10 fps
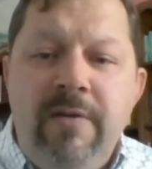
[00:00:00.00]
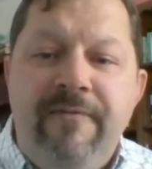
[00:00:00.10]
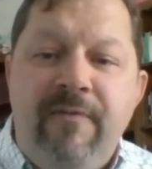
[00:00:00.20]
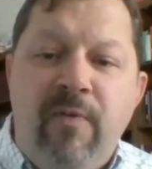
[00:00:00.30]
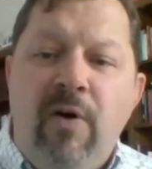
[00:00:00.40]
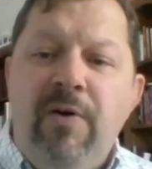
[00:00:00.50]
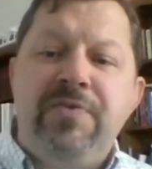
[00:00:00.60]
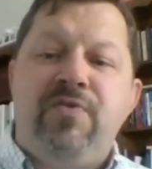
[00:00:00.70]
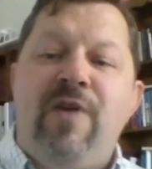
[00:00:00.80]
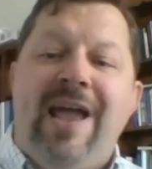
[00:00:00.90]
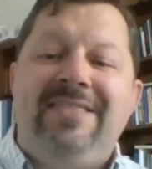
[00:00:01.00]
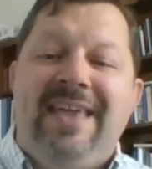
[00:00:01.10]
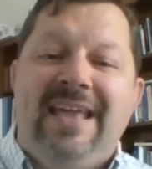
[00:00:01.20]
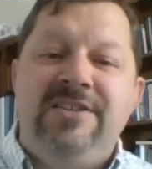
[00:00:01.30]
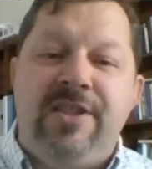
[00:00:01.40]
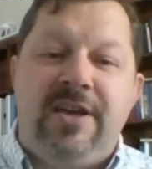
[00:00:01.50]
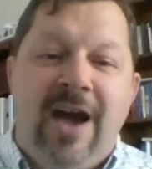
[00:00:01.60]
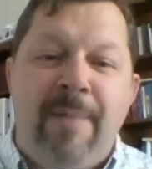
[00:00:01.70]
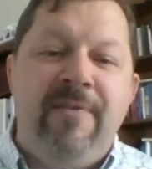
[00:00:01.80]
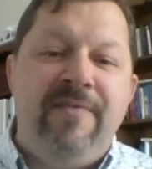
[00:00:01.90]
full strength into the
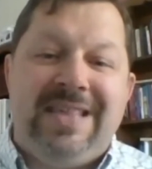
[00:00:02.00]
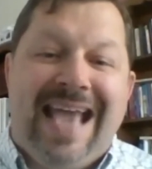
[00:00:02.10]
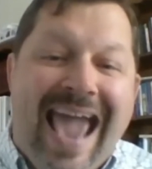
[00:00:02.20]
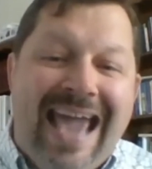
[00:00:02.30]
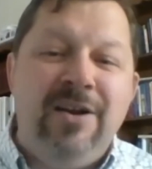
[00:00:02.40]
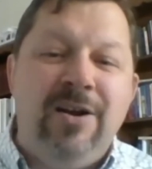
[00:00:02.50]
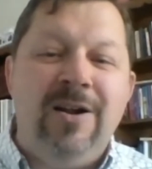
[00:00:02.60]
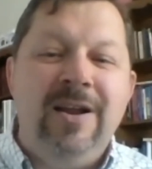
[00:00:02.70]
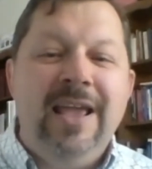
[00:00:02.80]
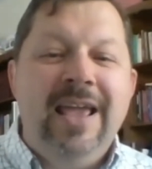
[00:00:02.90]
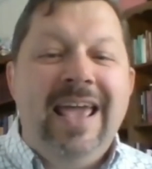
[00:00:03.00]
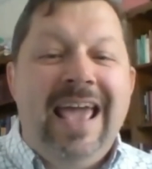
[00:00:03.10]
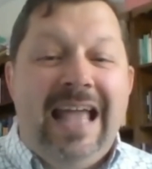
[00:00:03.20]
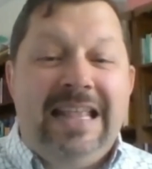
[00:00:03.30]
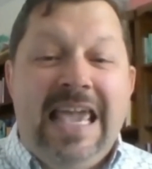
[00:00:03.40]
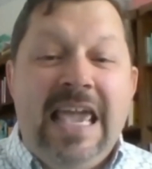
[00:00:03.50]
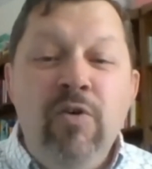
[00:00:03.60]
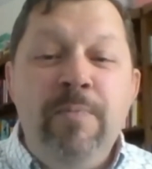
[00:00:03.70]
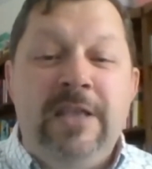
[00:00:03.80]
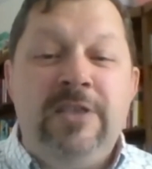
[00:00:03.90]
cup of his anger, and he
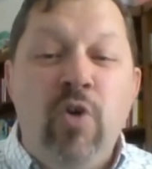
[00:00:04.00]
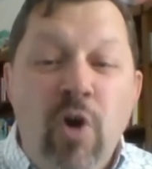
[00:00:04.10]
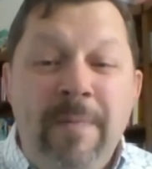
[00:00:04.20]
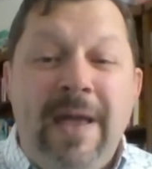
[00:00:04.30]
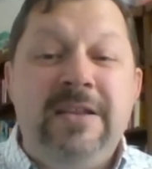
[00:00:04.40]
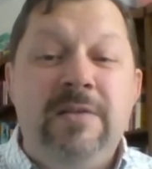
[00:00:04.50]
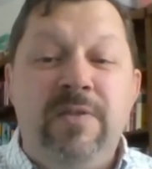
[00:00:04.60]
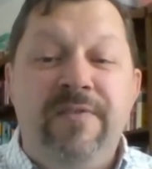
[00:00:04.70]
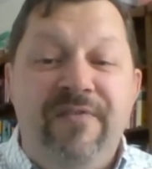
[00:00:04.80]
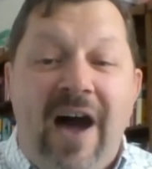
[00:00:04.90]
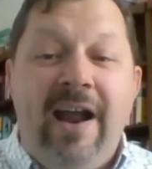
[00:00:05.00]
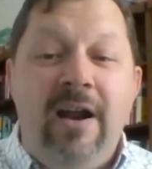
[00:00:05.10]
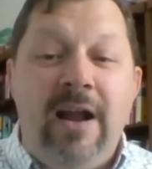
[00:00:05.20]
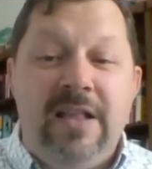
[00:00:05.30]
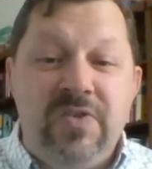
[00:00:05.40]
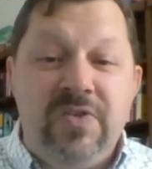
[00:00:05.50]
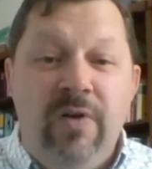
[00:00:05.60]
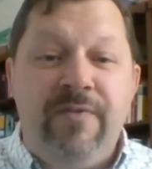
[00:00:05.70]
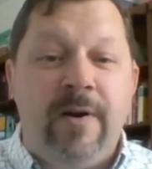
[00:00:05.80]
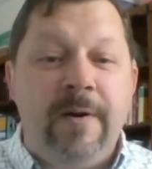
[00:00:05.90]
will be tormented with fire and
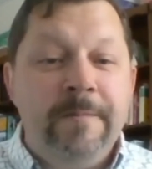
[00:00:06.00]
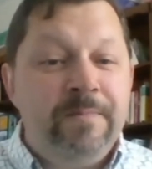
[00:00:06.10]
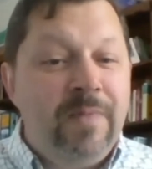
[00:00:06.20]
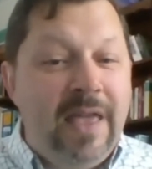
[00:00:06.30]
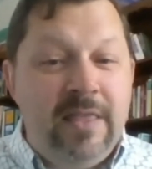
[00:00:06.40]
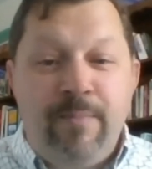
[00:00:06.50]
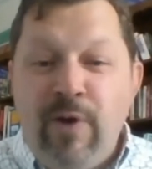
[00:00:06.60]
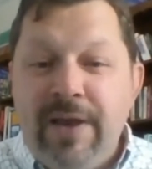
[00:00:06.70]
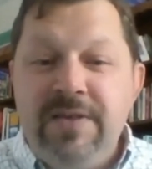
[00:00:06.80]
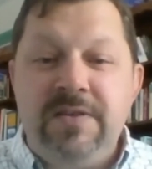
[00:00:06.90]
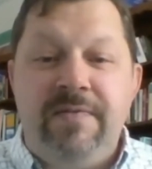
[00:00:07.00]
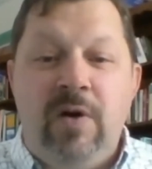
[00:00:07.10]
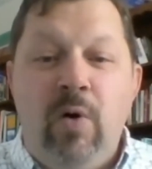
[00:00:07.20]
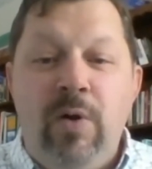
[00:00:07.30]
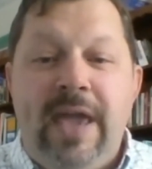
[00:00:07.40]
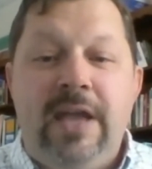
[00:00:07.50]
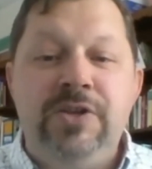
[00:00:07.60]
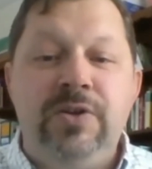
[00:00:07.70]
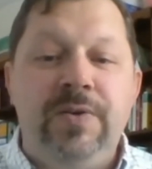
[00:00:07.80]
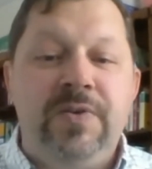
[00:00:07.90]
sulfur in the presence of the holy
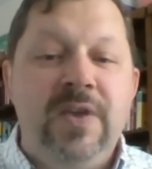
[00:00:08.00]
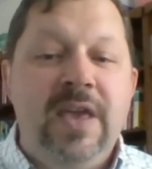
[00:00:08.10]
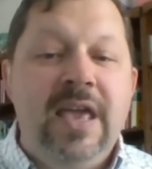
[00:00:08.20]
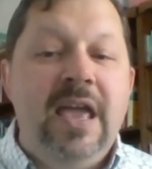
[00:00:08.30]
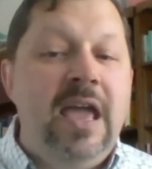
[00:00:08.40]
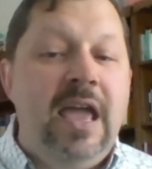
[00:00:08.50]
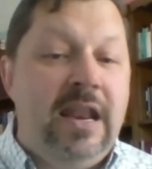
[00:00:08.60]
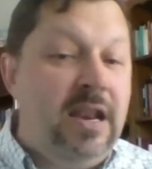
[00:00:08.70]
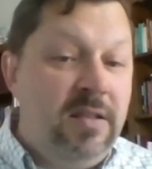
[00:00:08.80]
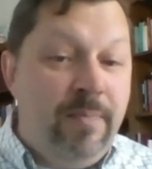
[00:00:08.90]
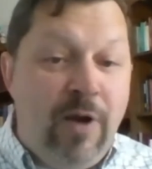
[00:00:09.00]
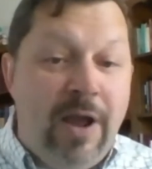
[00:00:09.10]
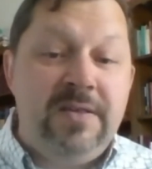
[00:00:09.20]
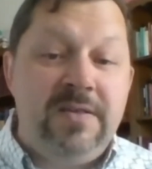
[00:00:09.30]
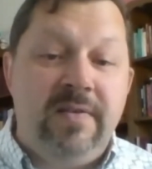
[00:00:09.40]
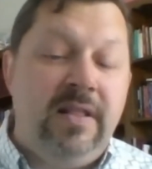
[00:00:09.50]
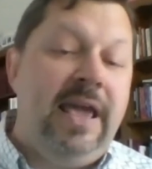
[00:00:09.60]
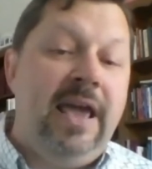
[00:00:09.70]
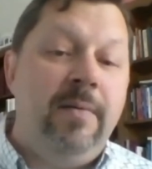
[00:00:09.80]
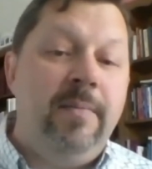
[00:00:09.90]
angels and in the presence of the
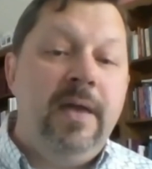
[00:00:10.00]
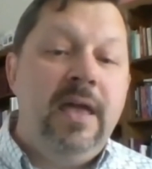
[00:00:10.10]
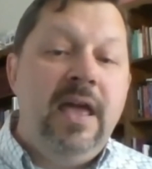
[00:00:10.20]
Lamb.